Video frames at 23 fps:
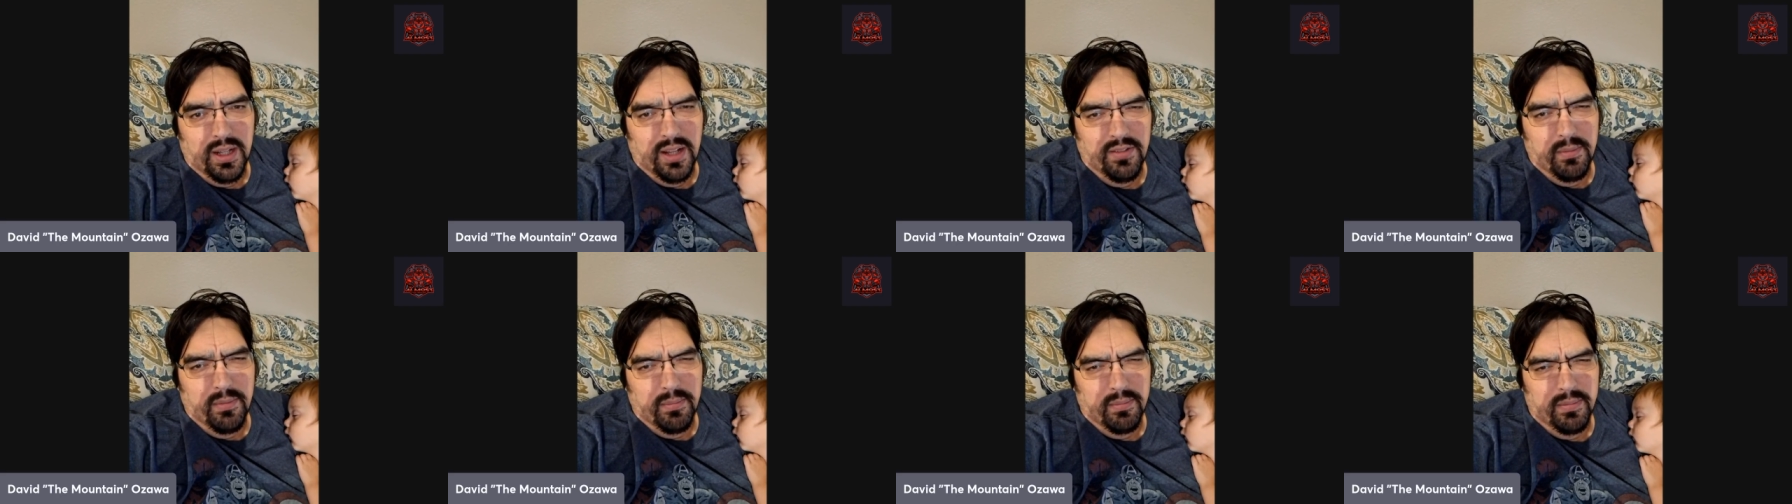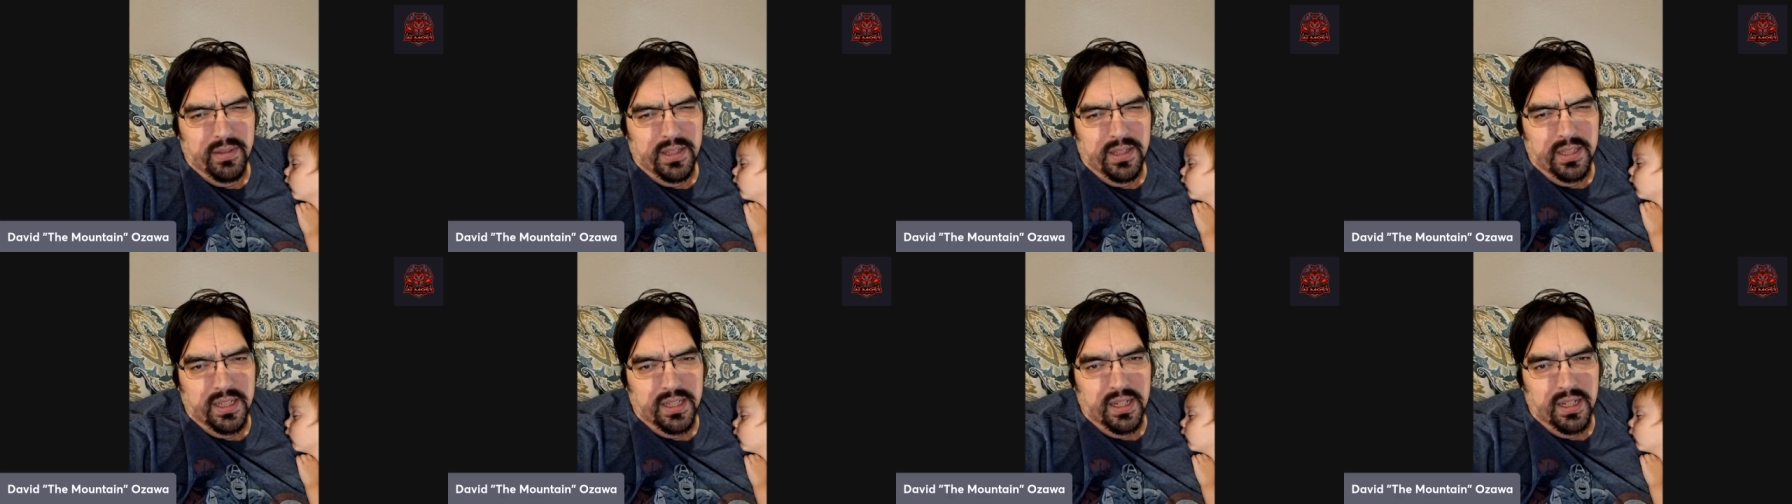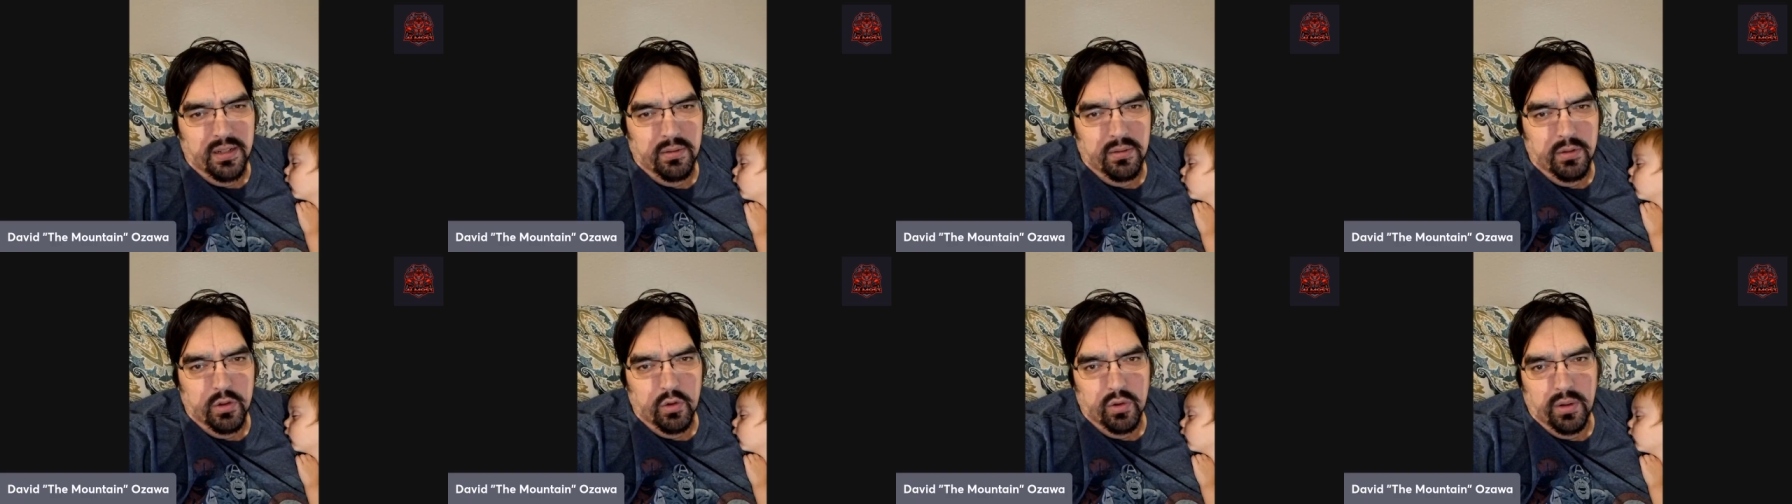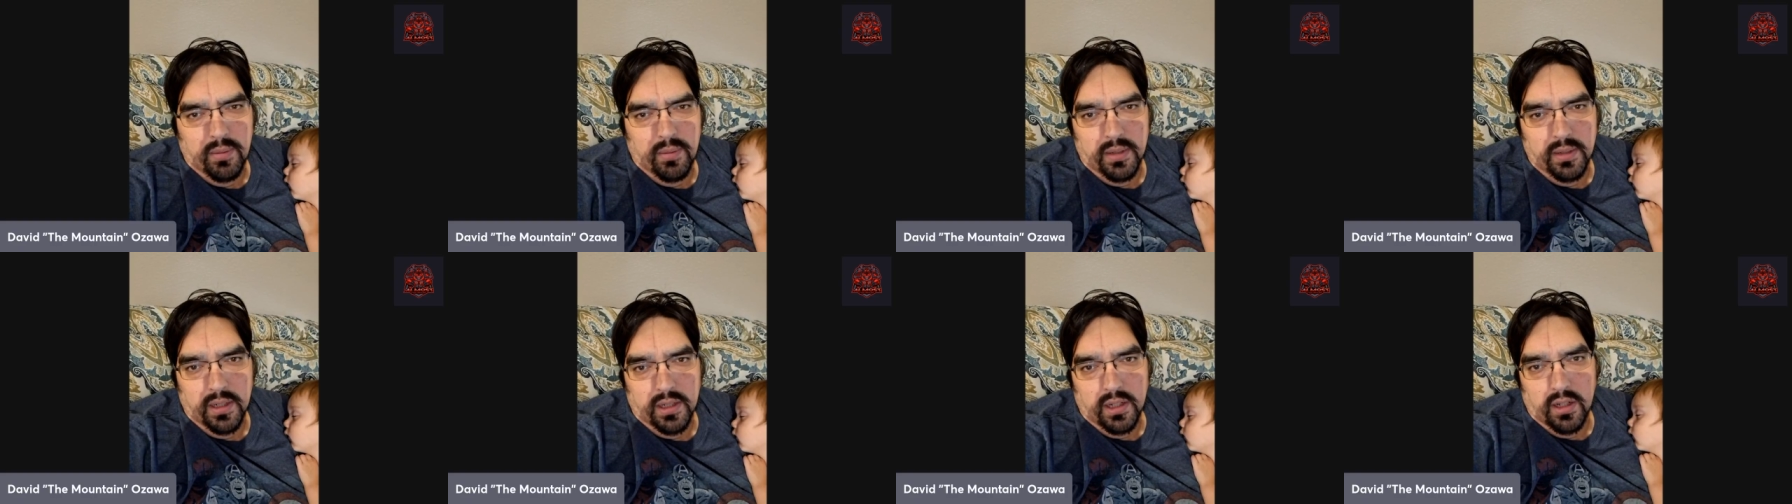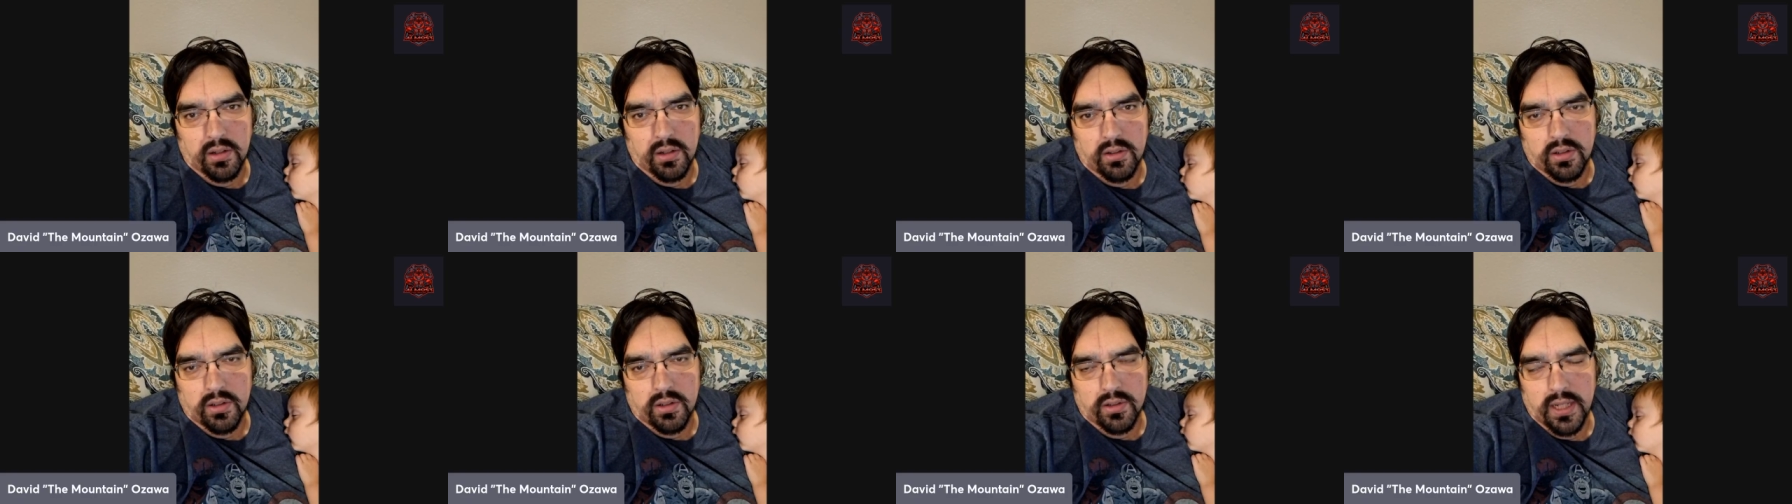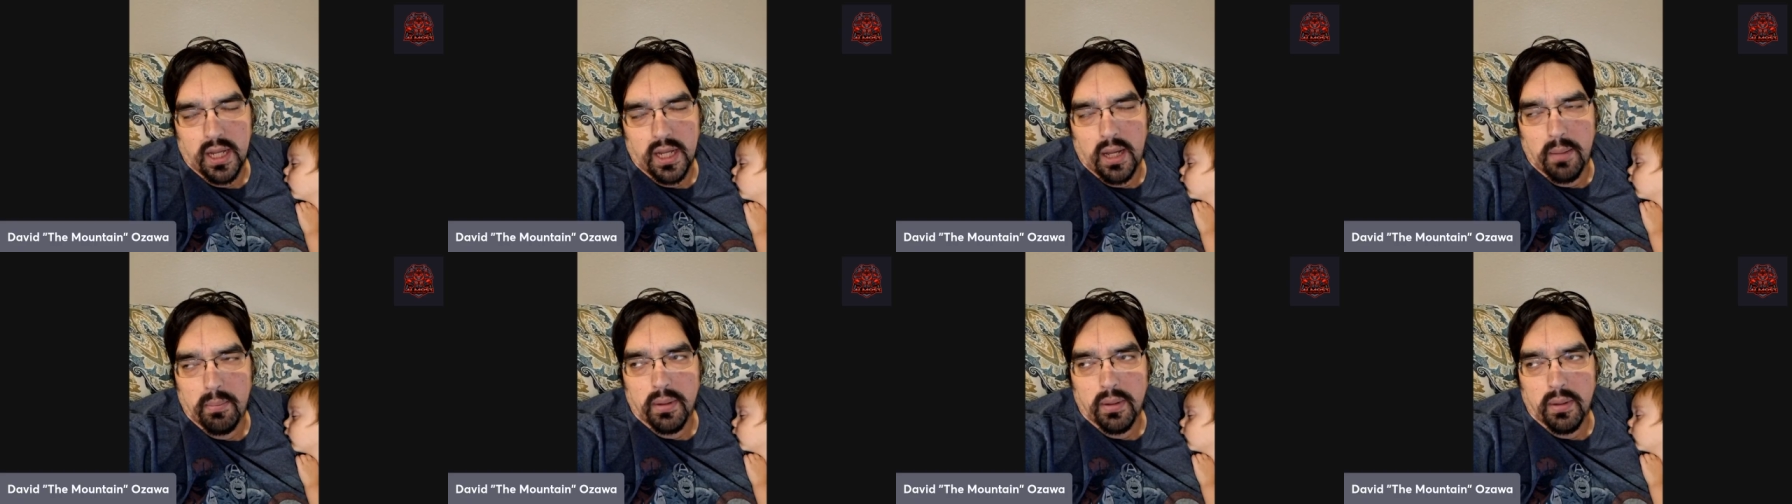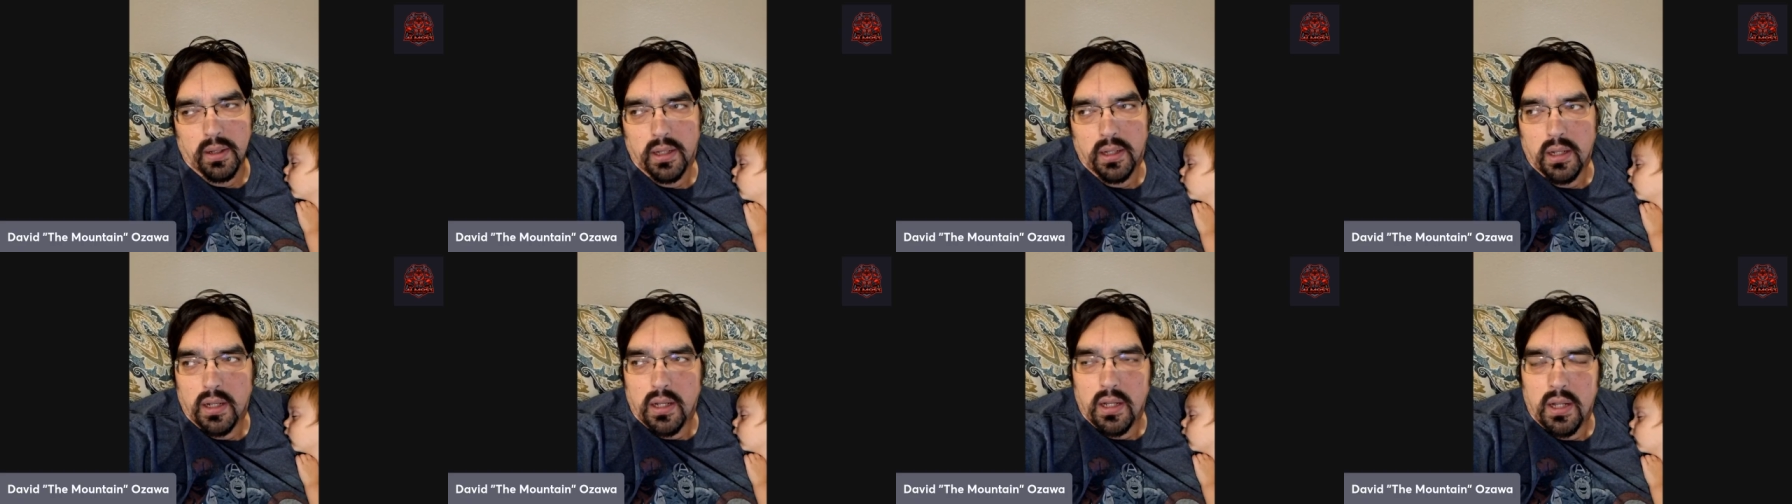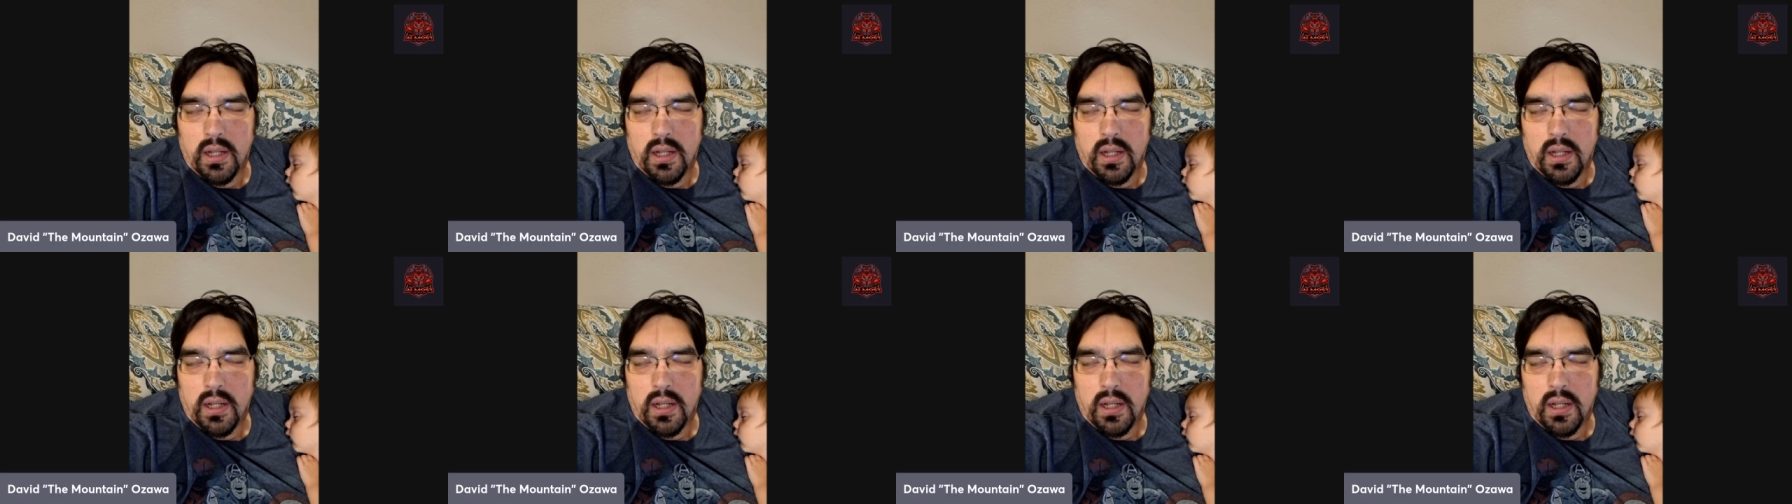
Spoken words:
I haven't decided which one I'm going to go to yet, but